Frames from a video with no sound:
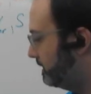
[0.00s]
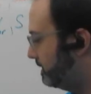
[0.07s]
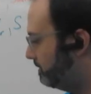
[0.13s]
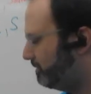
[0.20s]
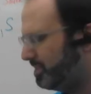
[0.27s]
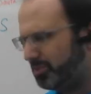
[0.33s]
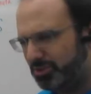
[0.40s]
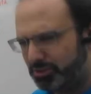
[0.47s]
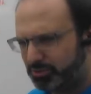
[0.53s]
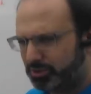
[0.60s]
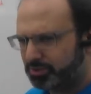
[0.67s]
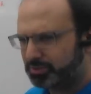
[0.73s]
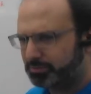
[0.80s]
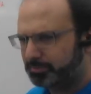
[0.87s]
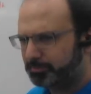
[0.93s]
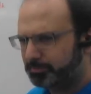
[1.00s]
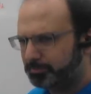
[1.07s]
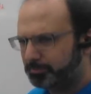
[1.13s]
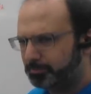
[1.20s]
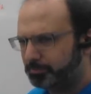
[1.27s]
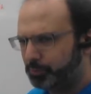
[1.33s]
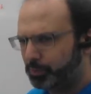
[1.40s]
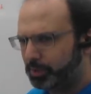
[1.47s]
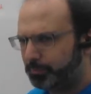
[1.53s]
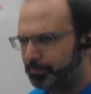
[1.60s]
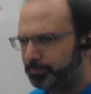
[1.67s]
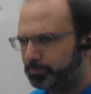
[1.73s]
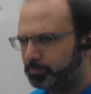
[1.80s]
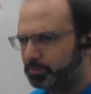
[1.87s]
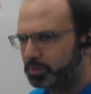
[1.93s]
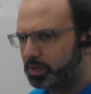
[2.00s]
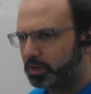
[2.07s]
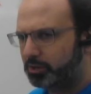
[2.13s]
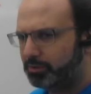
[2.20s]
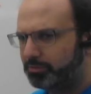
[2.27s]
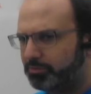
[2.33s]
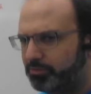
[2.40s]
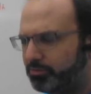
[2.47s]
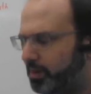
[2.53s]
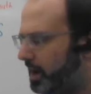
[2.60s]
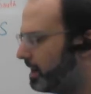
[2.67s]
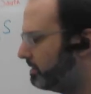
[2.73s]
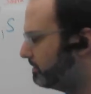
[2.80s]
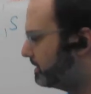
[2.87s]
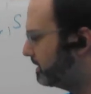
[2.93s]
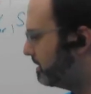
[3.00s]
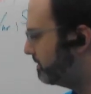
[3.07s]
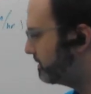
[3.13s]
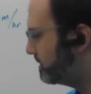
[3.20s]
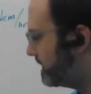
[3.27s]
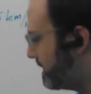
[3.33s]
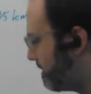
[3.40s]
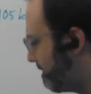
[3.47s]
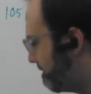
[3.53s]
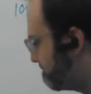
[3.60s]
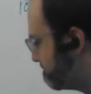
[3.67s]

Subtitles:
And what do you notice? Well, 105 kilometers an hour.